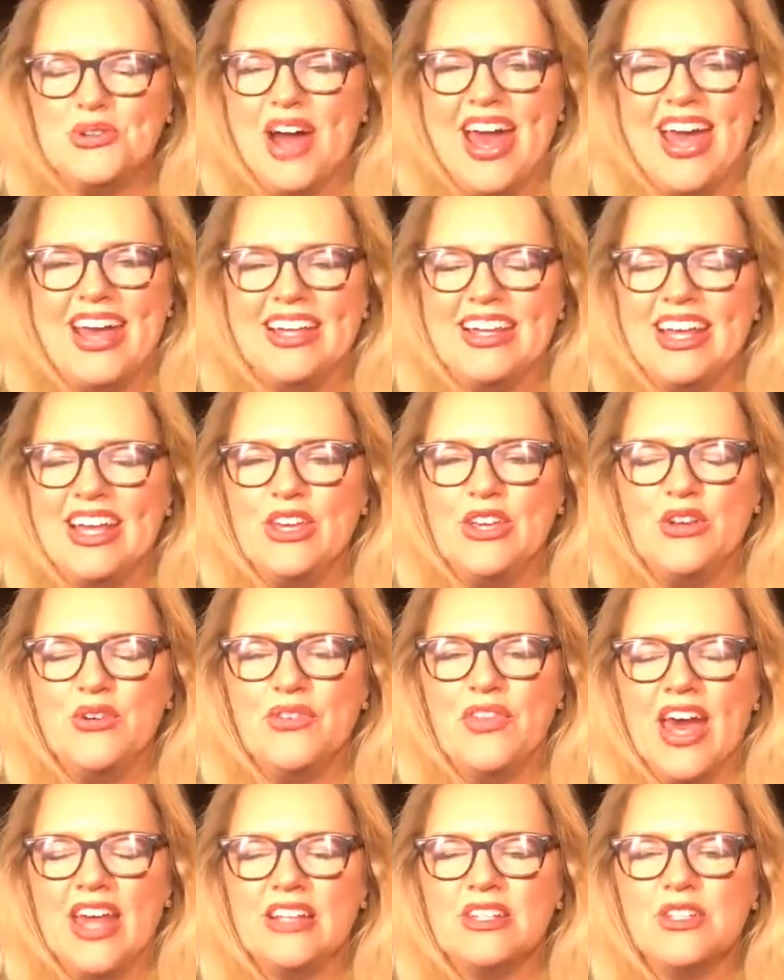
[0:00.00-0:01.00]
And,
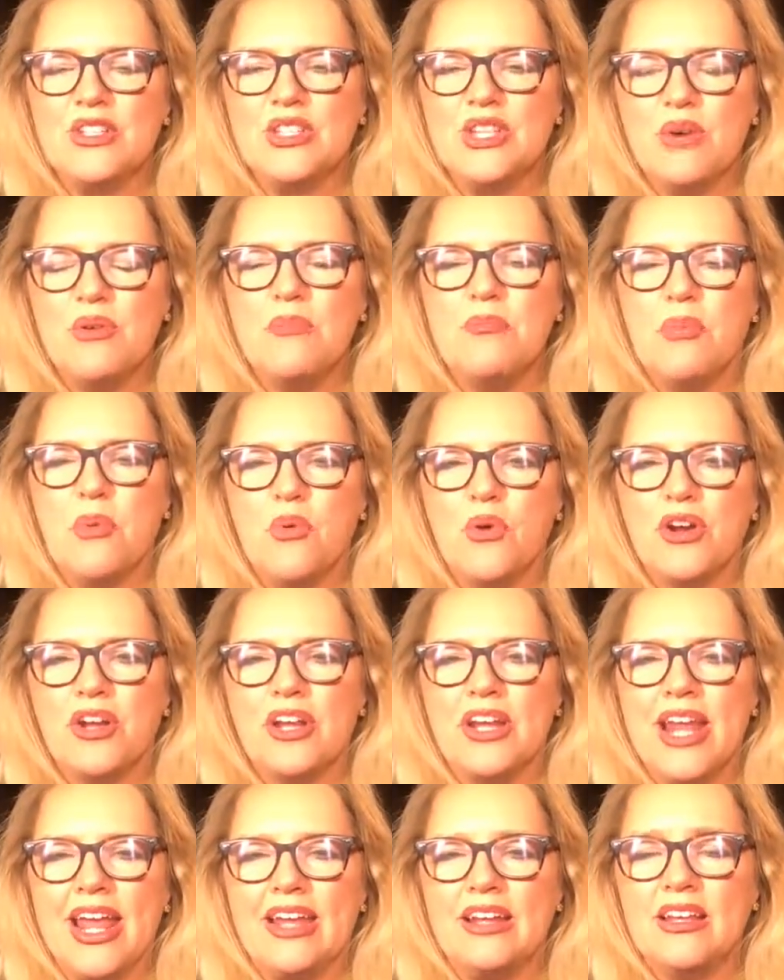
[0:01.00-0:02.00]
that is so
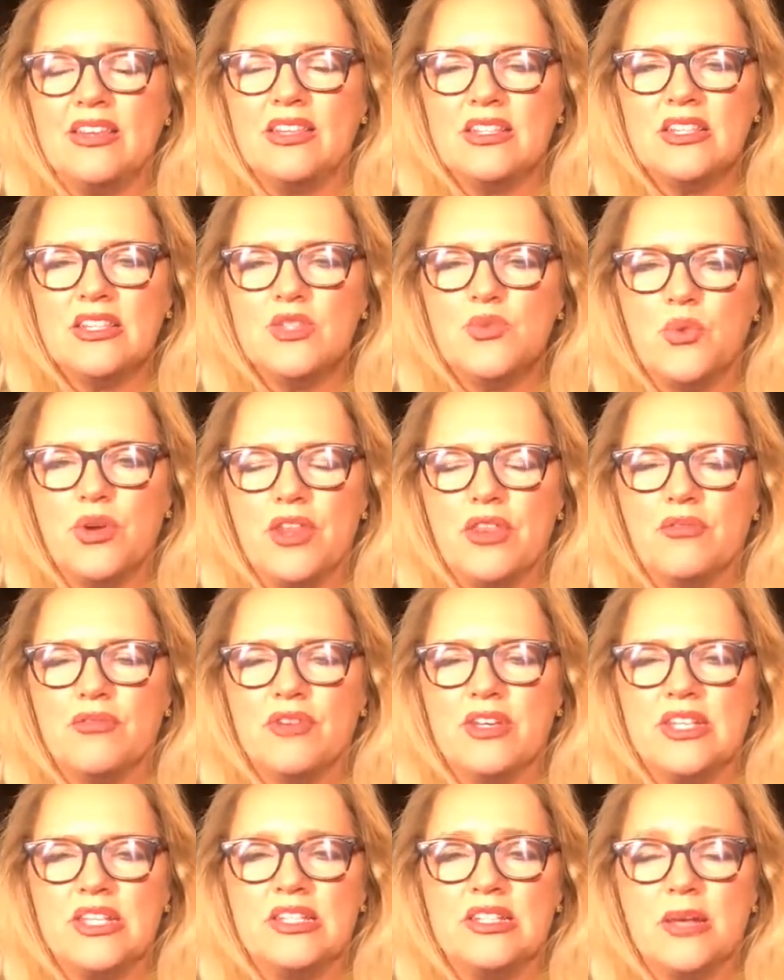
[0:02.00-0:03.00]
important. And this is one of the
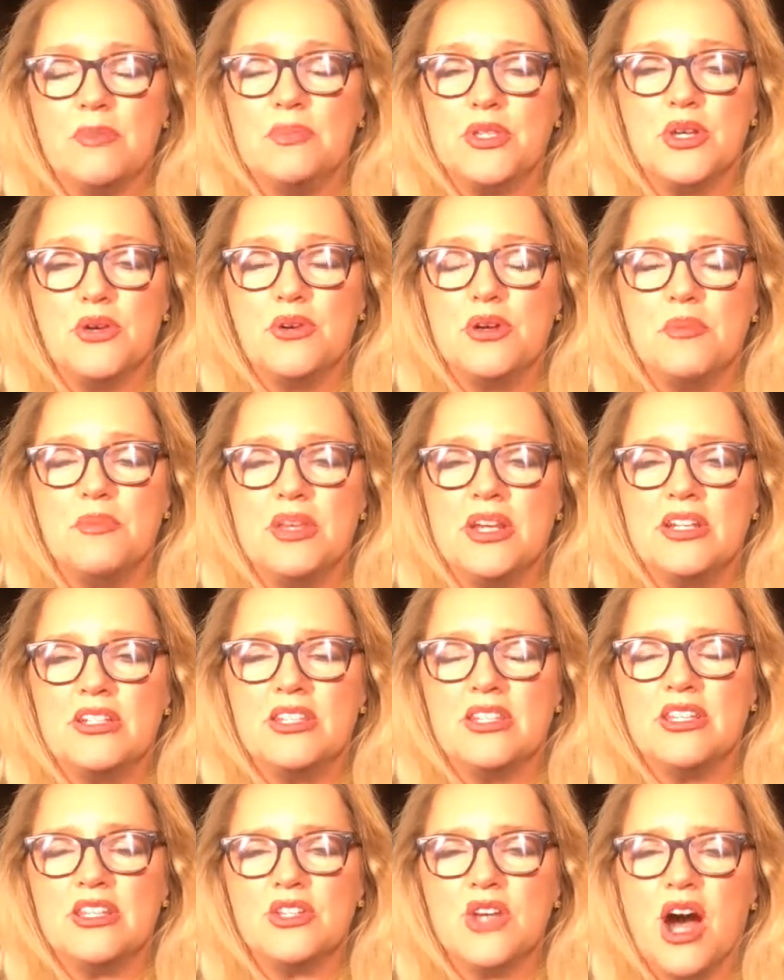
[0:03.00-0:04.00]
reasons I'm so committed to
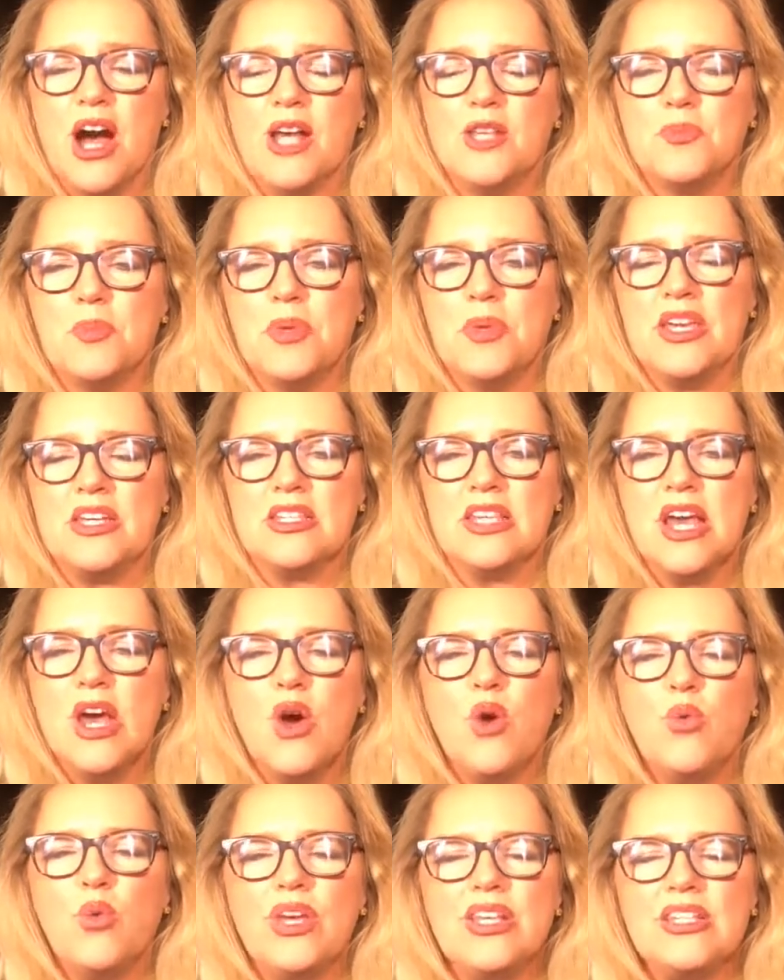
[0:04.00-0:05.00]
this cause, because
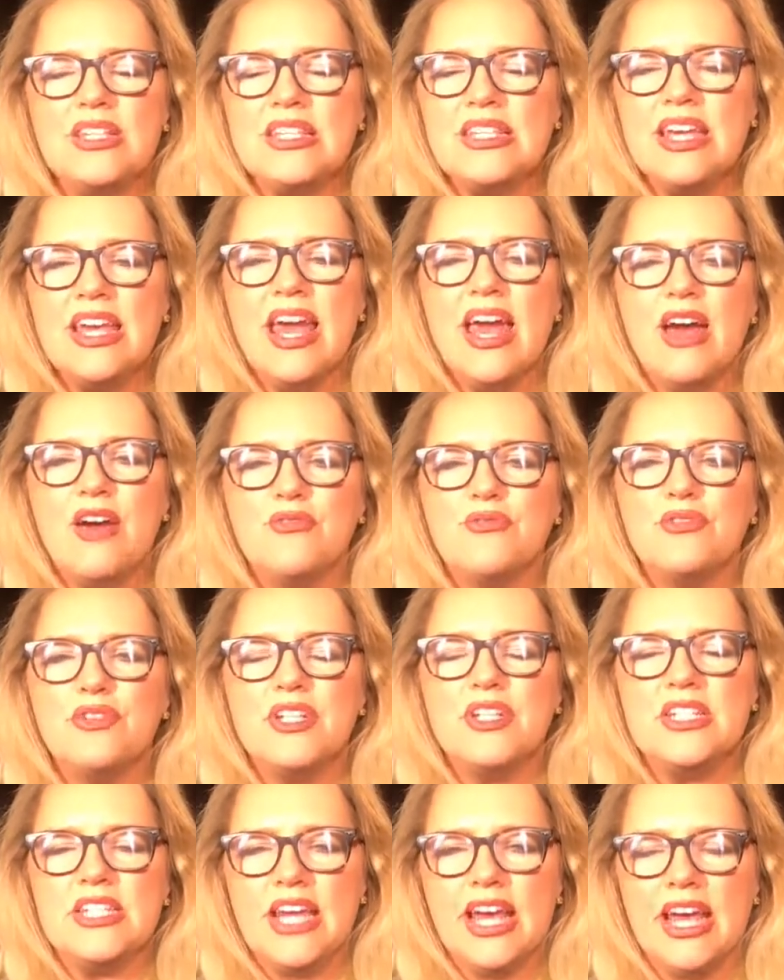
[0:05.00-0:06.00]
we see every
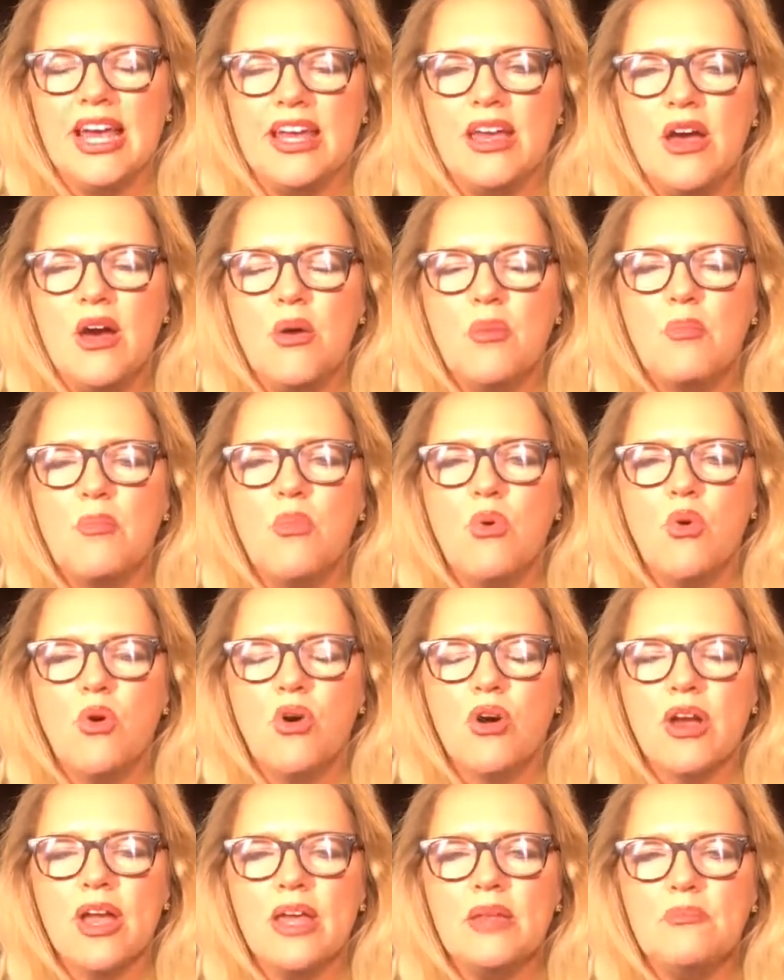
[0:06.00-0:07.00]
day
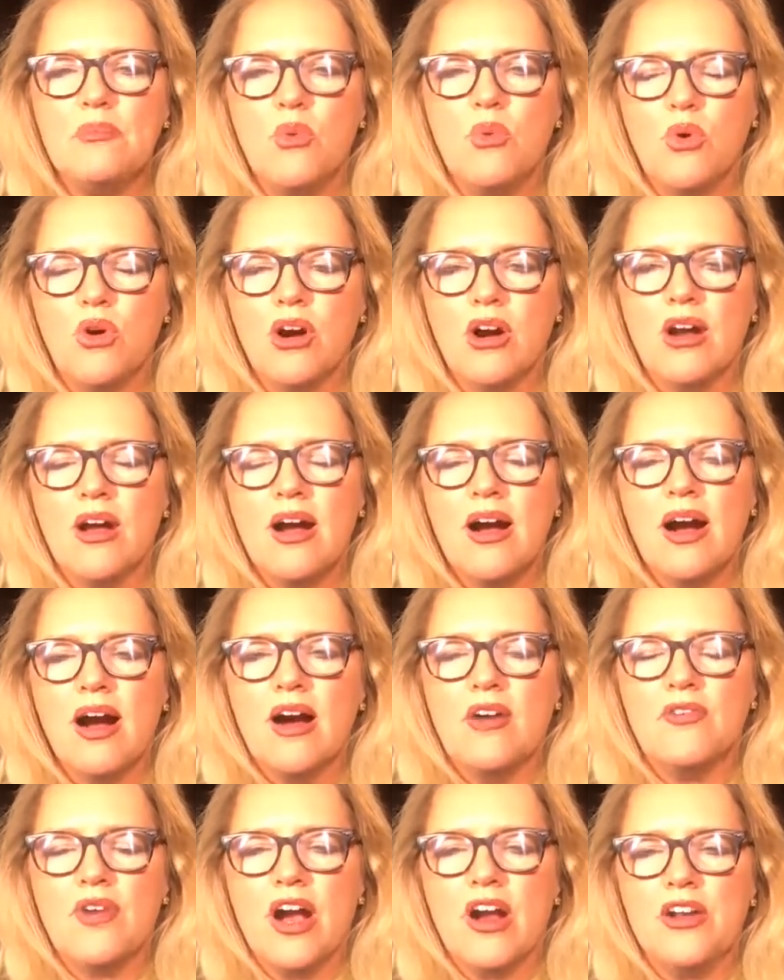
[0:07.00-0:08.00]
more and more
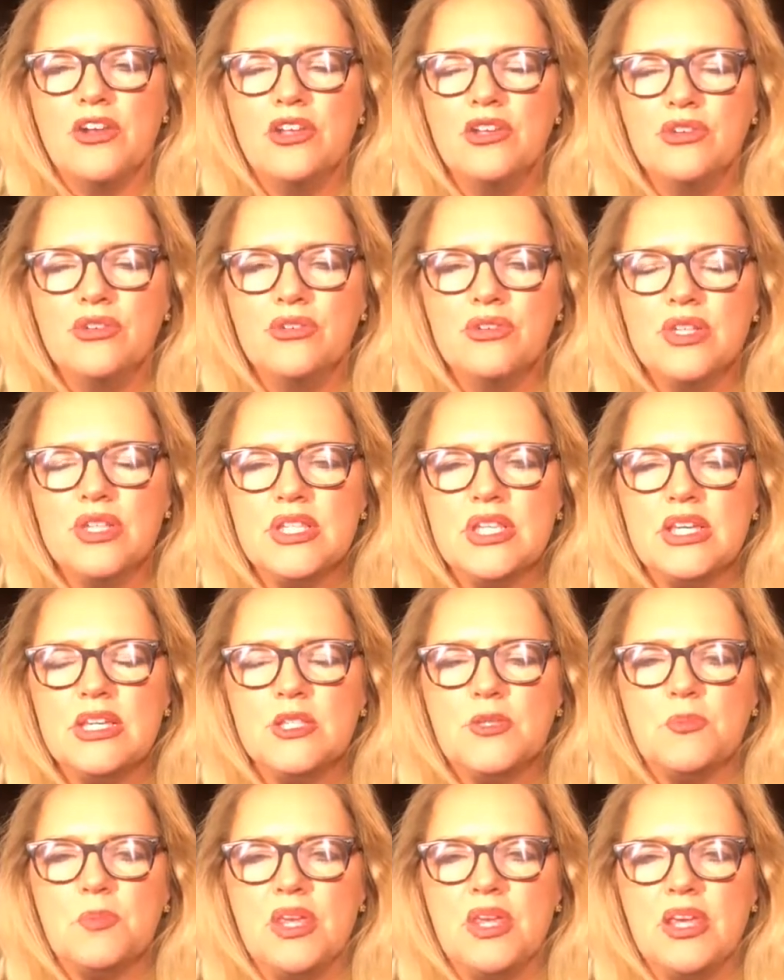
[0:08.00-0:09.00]
of our news
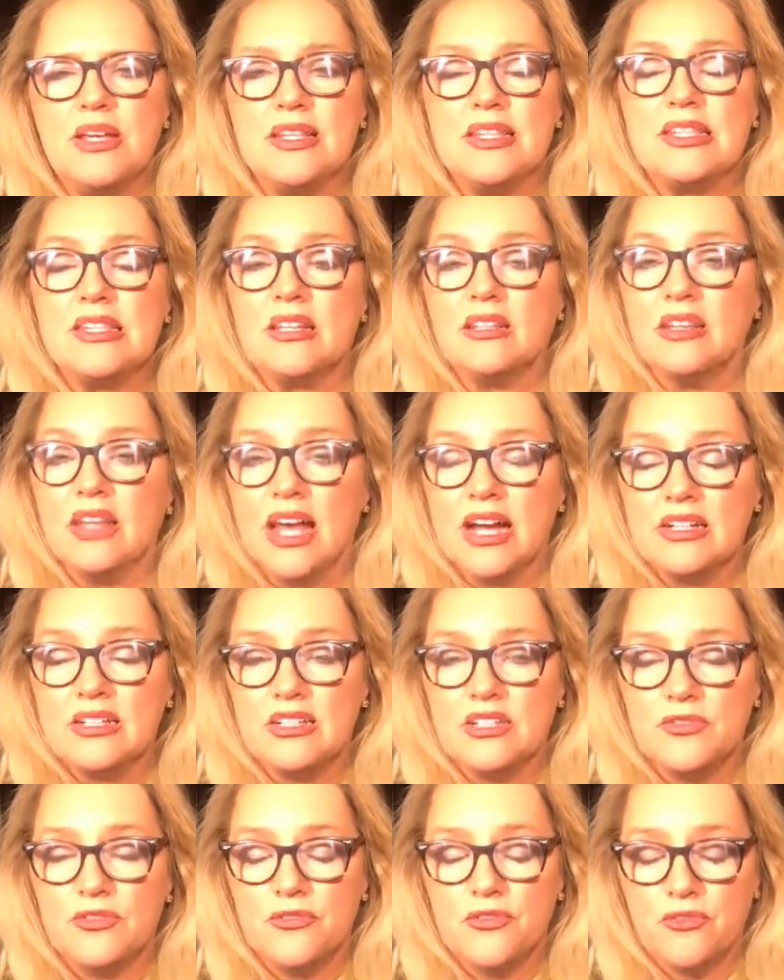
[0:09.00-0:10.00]
is being
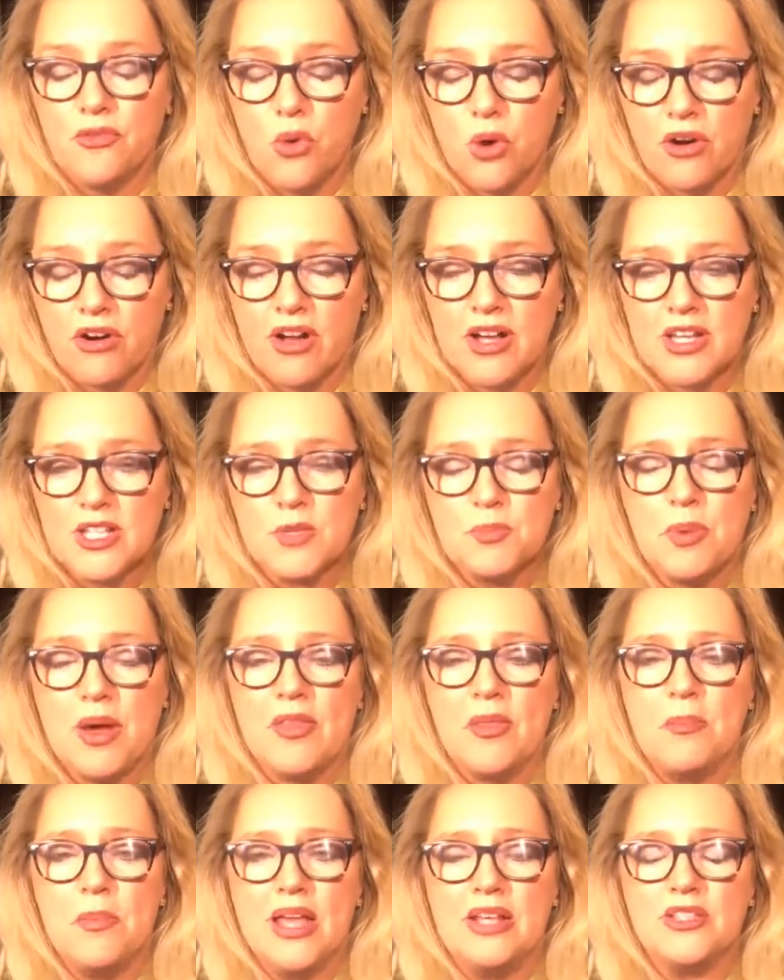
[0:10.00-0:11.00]
selected for us by
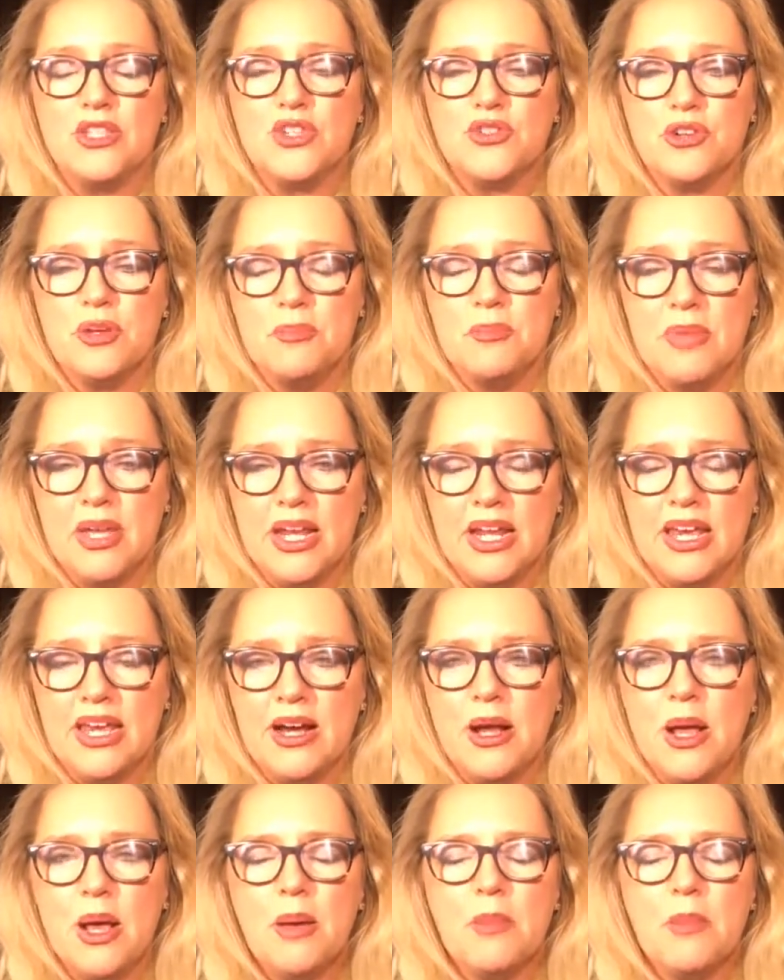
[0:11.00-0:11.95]
the mainstream media.